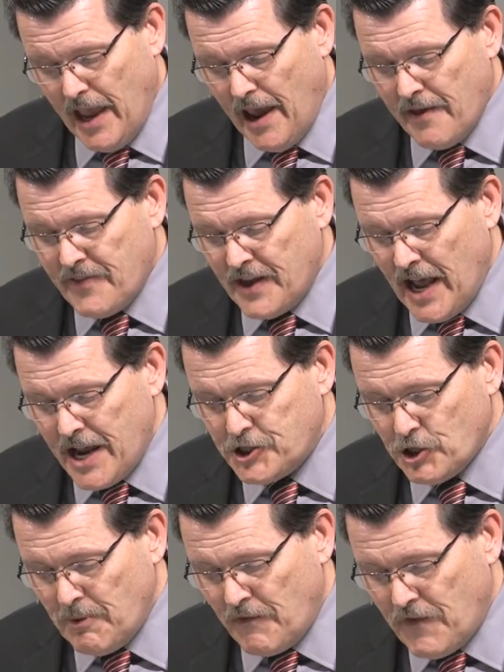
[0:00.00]
and that I
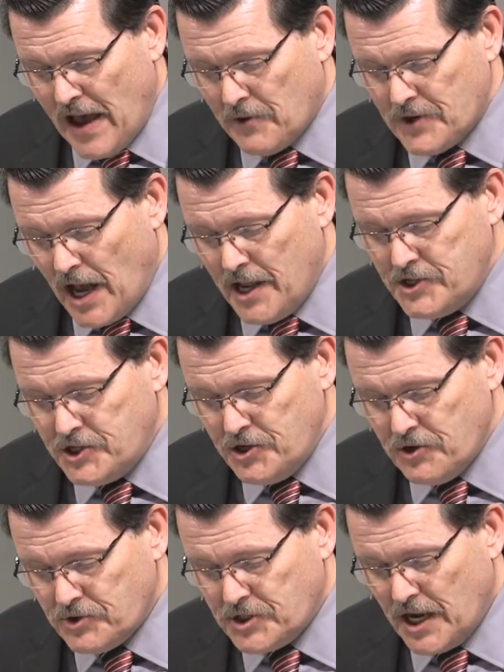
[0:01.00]
shall be found unto
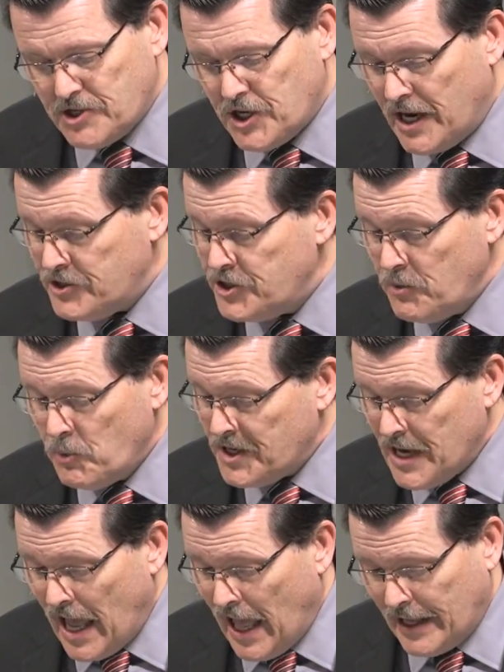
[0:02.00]
you such as ye
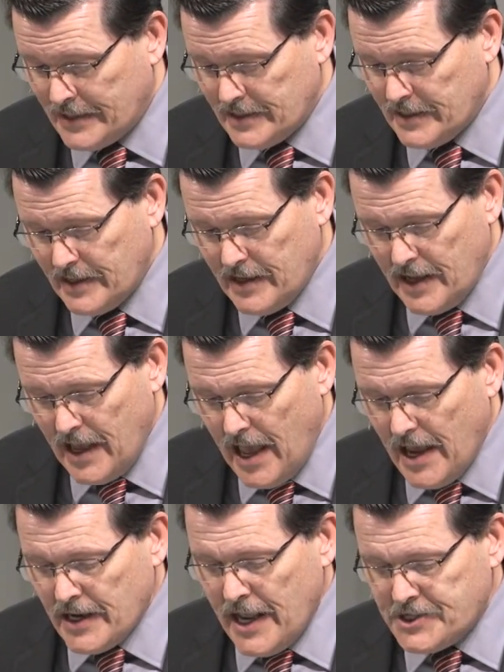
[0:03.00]
would not.
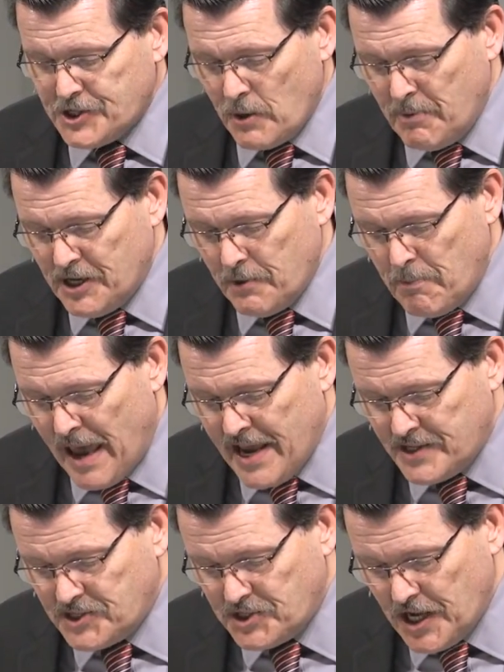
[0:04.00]
Lest there be
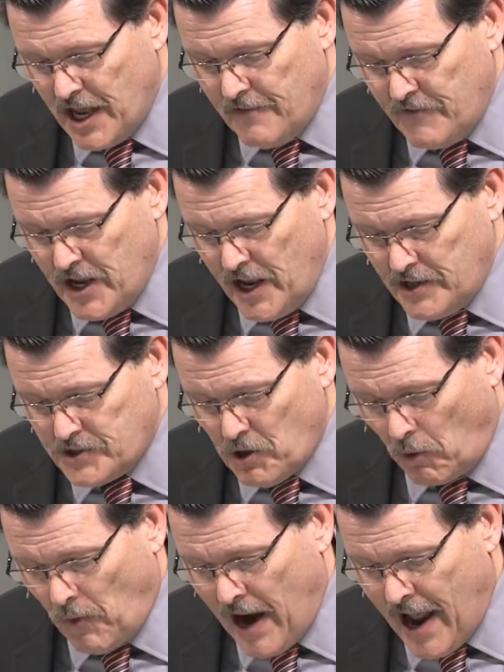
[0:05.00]
debates, envyings,
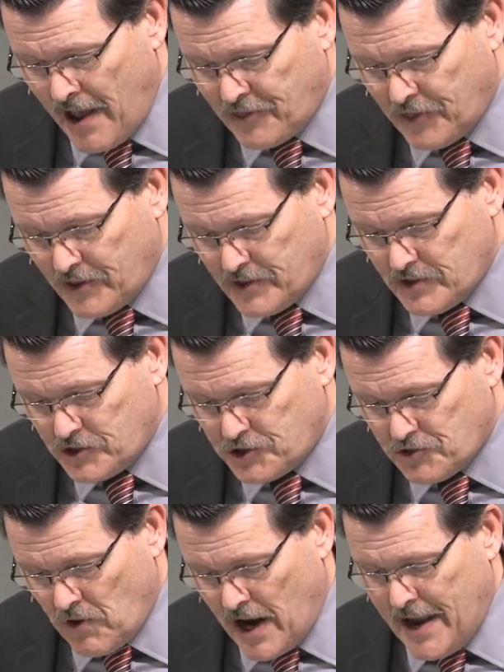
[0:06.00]
wrath,
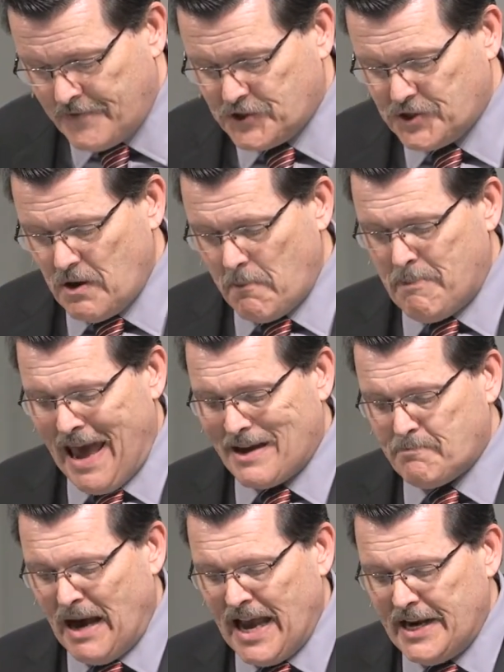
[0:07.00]
strifes,
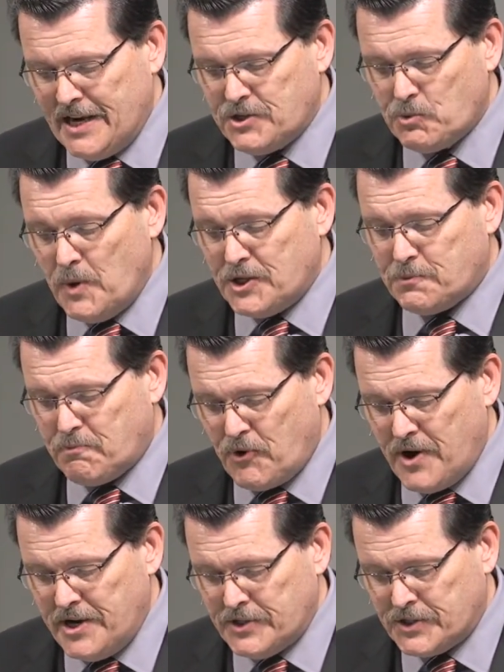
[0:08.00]
backbitings,
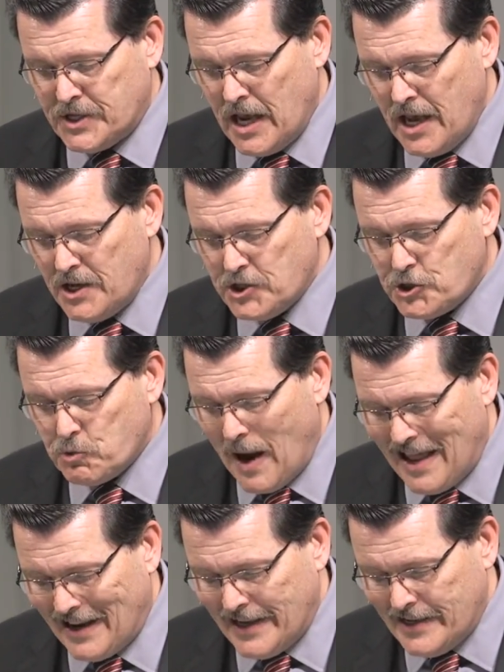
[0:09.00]
whisperings,
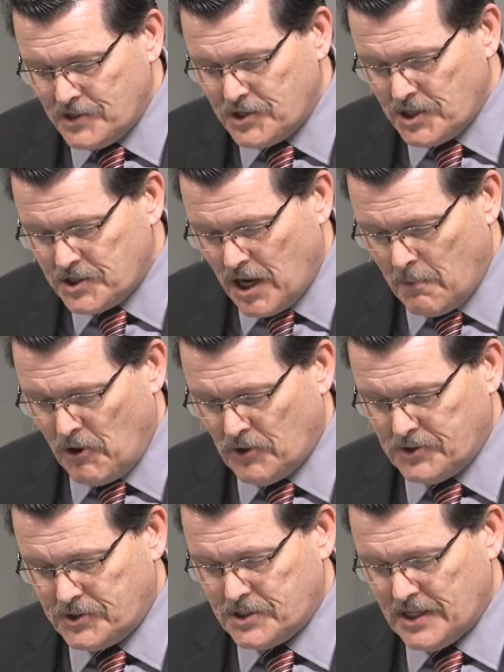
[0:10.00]
swellings,
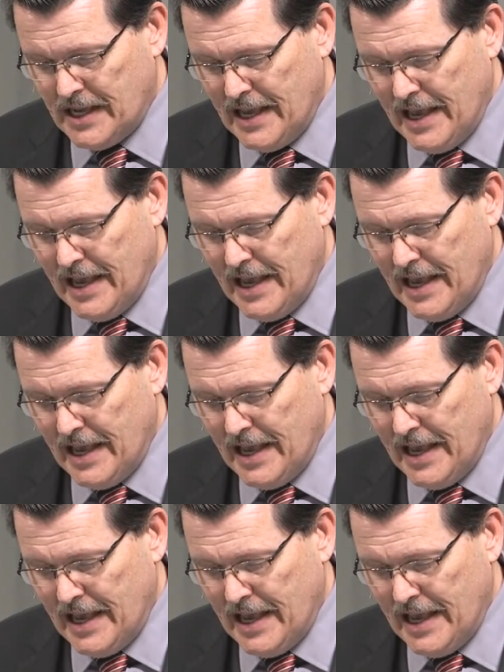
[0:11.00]
tumults.